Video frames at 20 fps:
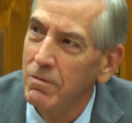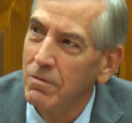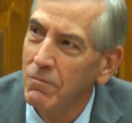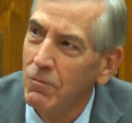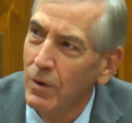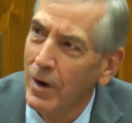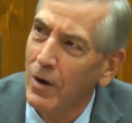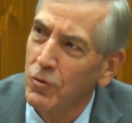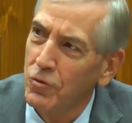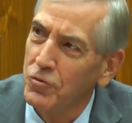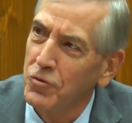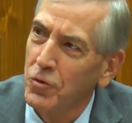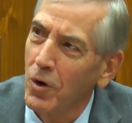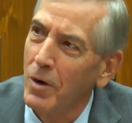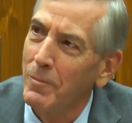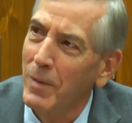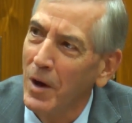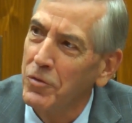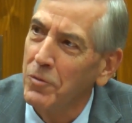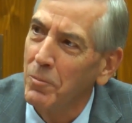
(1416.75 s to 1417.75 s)
One other story
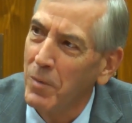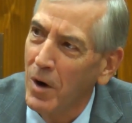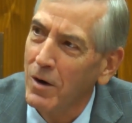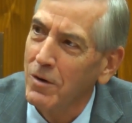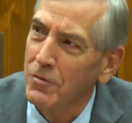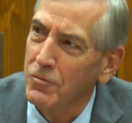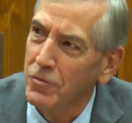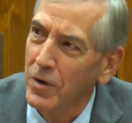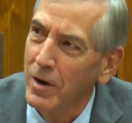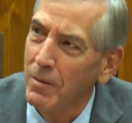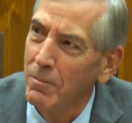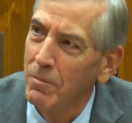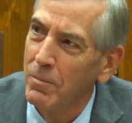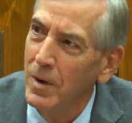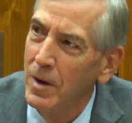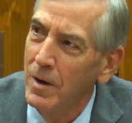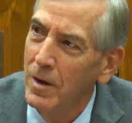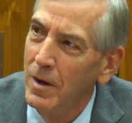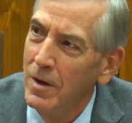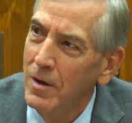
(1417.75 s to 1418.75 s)
about the bar exam.
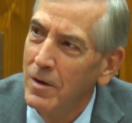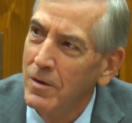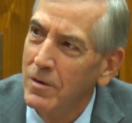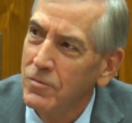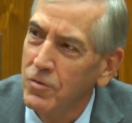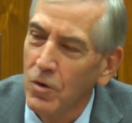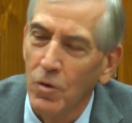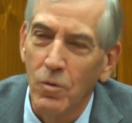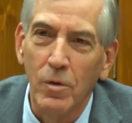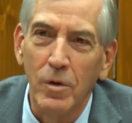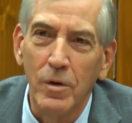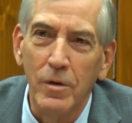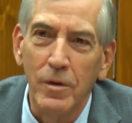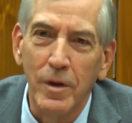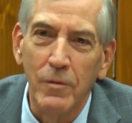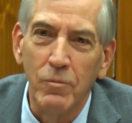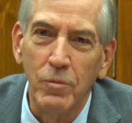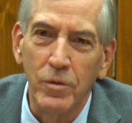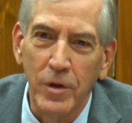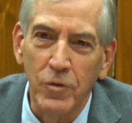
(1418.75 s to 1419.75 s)
So
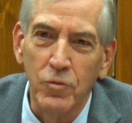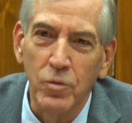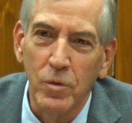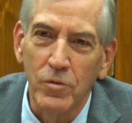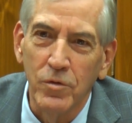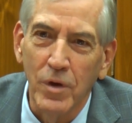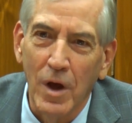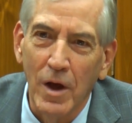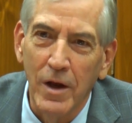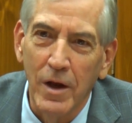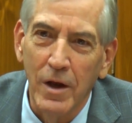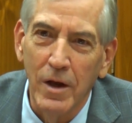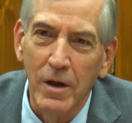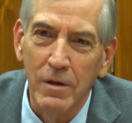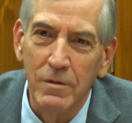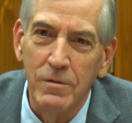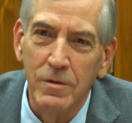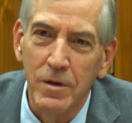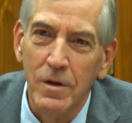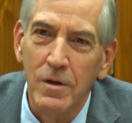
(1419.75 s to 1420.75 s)
this was on
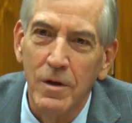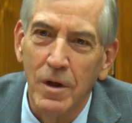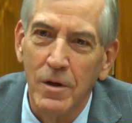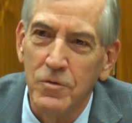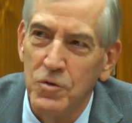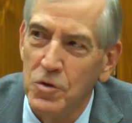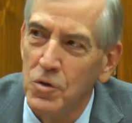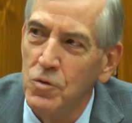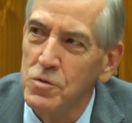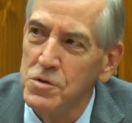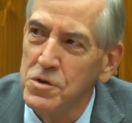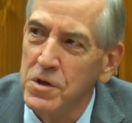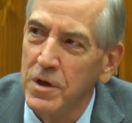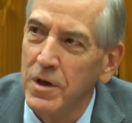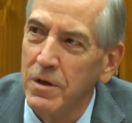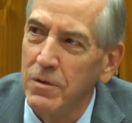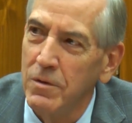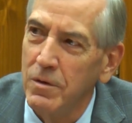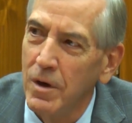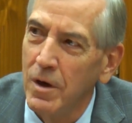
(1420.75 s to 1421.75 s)
a Tuesday
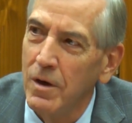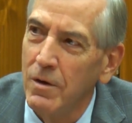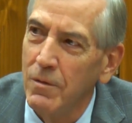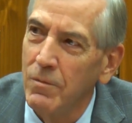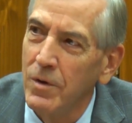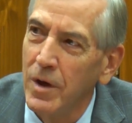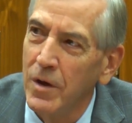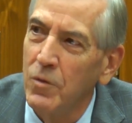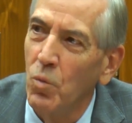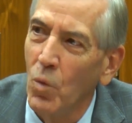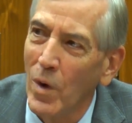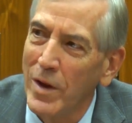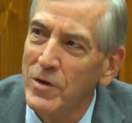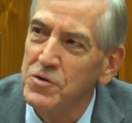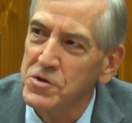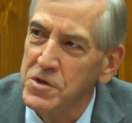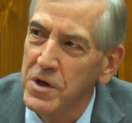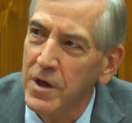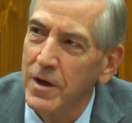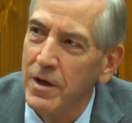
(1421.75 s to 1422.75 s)
and
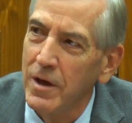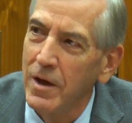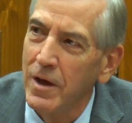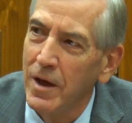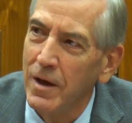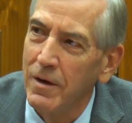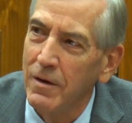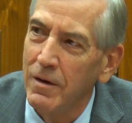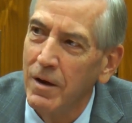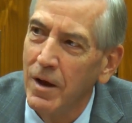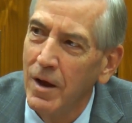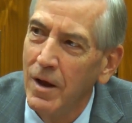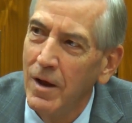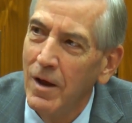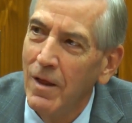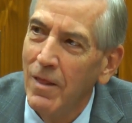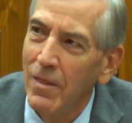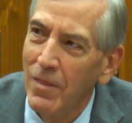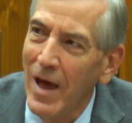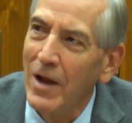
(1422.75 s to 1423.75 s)
Wednesday, and
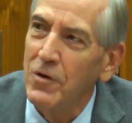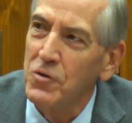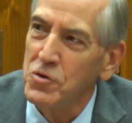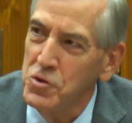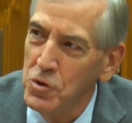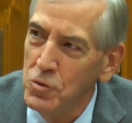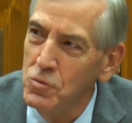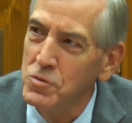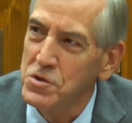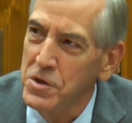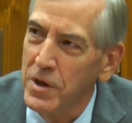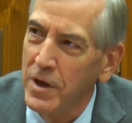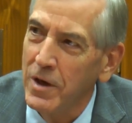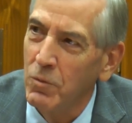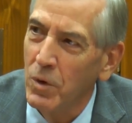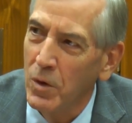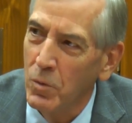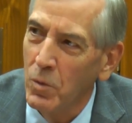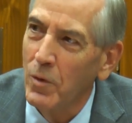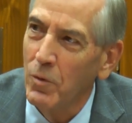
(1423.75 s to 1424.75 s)
that Tuesday
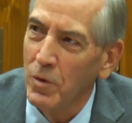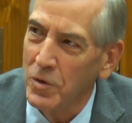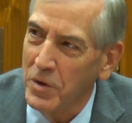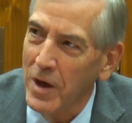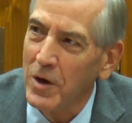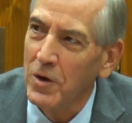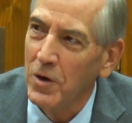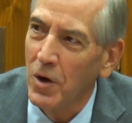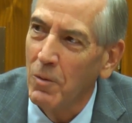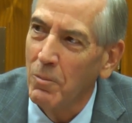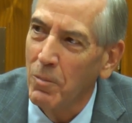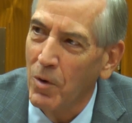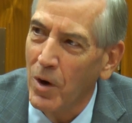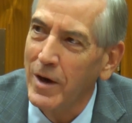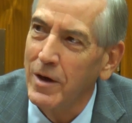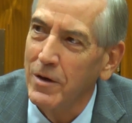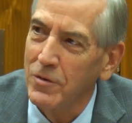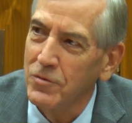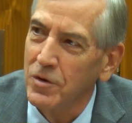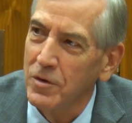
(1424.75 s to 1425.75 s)
when we were taking our
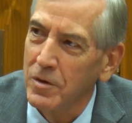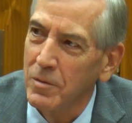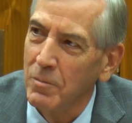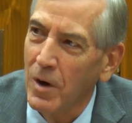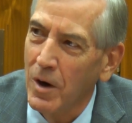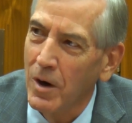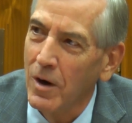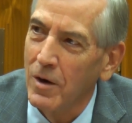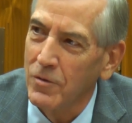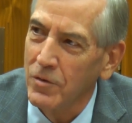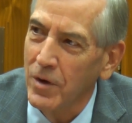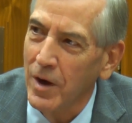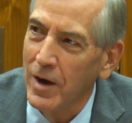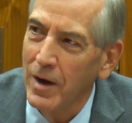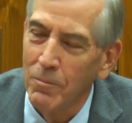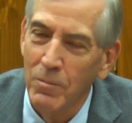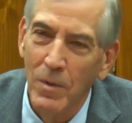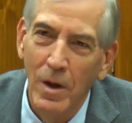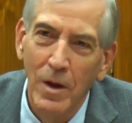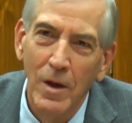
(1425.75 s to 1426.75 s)
breaks at the bar exam,